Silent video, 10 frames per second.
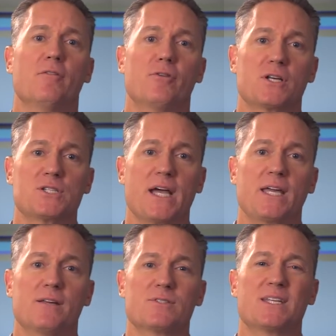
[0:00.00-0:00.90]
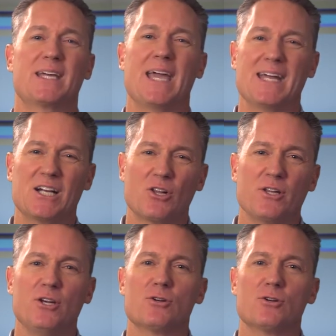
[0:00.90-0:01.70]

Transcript: for executives to gain clear